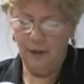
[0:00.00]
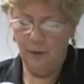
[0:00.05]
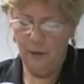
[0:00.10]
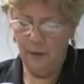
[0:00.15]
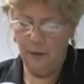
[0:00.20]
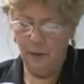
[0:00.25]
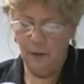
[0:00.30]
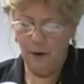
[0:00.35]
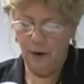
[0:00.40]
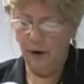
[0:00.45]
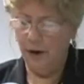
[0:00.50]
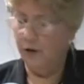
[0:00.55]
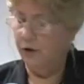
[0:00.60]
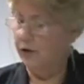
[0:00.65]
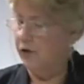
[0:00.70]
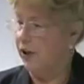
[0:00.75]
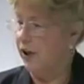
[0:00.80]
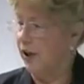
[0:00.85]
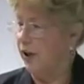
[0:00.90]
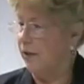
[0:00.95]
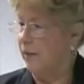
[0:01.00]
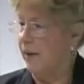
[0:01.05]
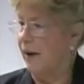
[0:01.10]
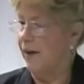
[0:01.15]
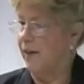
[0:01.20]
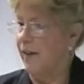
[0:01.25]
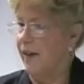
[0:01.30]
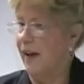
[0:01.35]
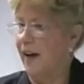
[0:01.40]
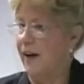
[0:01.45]
we want to understand
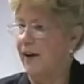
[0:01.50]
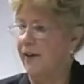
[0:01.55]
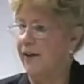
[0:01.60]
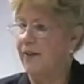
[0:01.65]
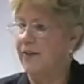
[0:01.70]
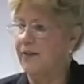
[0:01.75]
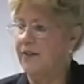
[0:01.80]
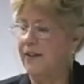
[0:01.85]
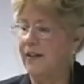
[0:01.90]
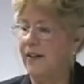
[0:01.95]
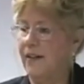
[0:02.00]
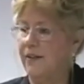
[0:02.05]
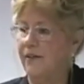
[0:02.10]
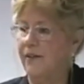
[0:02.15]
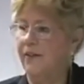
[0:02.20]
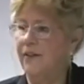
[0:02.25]
about the hair itself.